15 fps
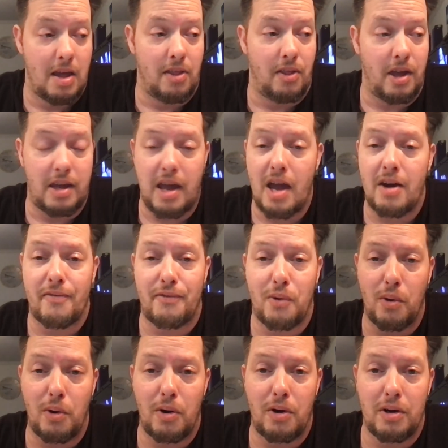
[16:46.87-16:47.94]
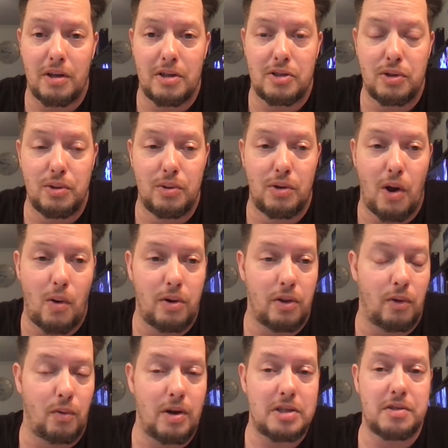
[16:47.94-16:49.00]
They can't afford to go into
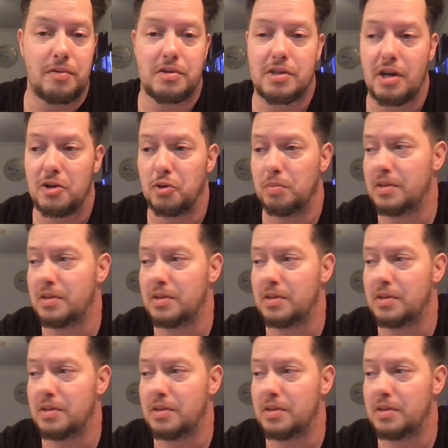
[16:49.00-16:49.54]
the rest of the schedule.